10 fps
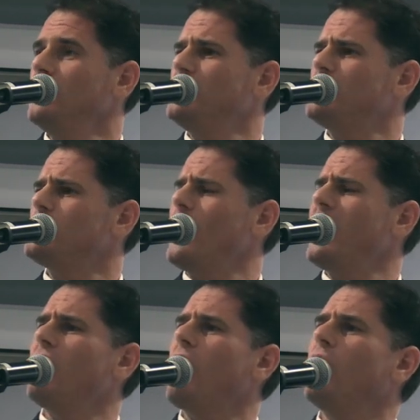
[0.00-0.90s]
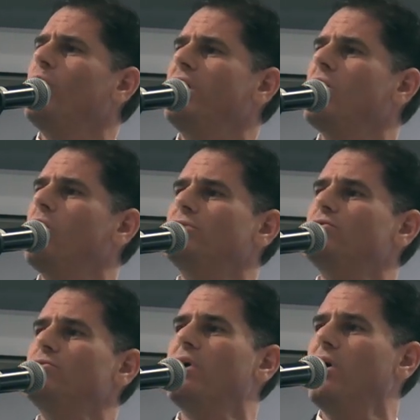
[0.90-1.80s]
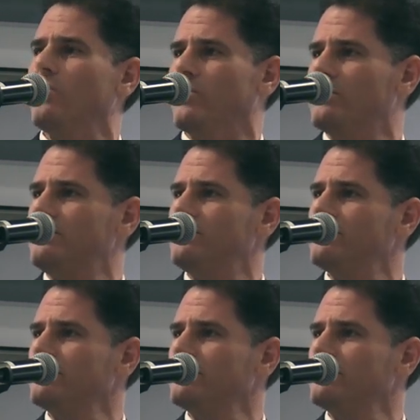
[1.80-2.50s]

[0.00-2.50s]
which is where are we going to go?